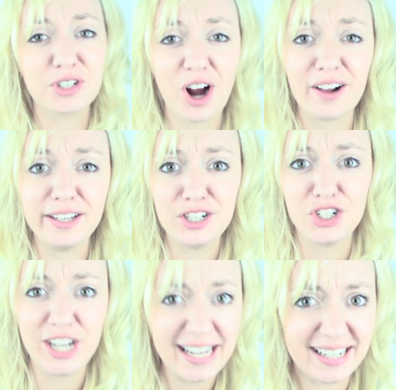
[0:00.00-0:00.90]
Charlie
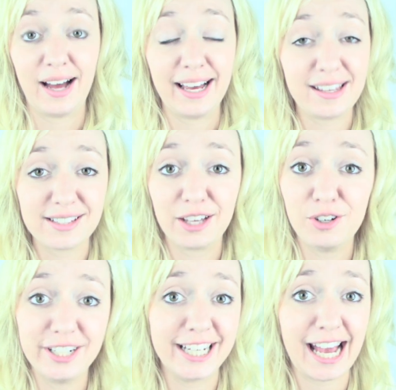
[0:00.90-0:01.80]
Sheen. I guess they
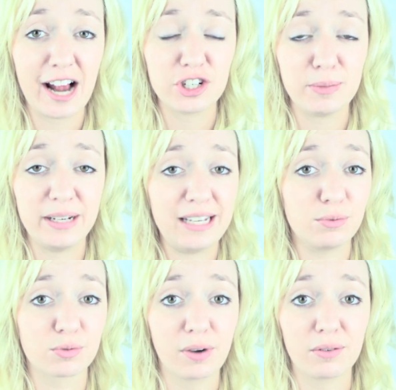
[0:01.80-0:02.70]
couldn't catch him and he
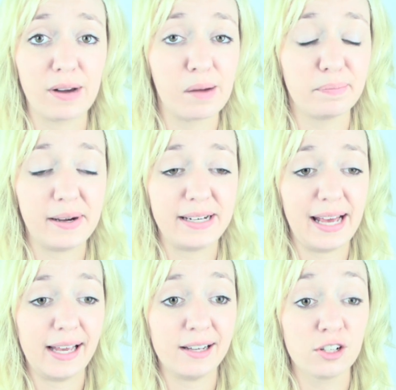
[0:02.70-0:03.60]
was running around butt
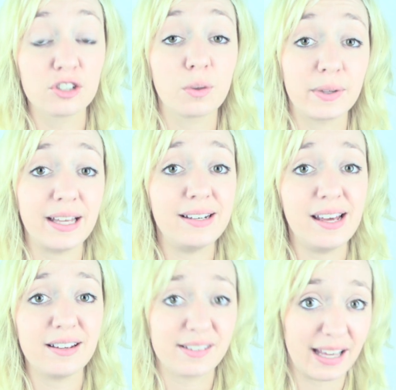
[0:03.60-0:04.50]
naked. So what they
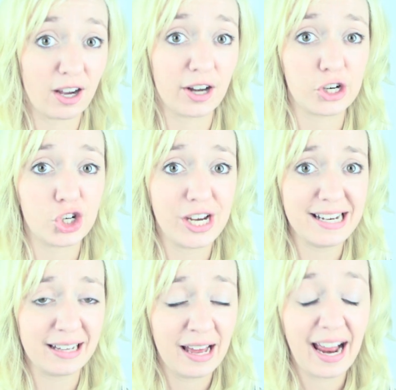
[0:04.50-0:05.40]
did is they got a
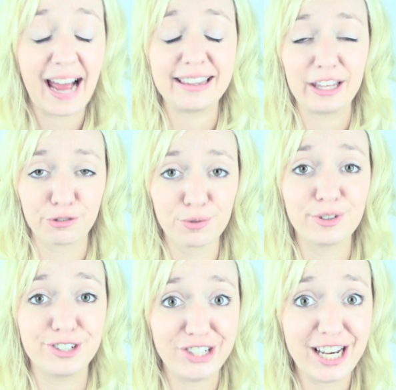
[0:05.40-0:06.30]
sheet and they threw
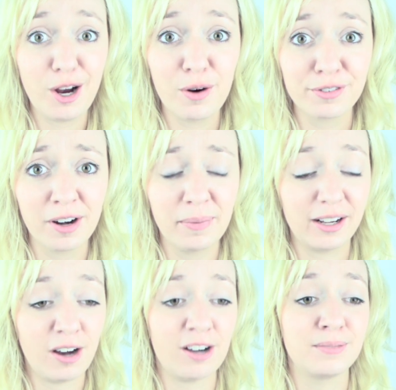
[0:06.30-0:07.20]
the sheet over him and
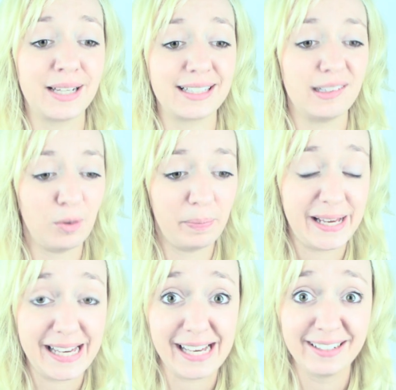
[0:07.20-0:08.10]
caught him like a little
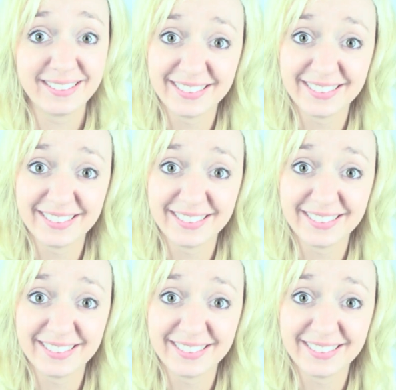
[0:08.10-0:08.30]
piggy.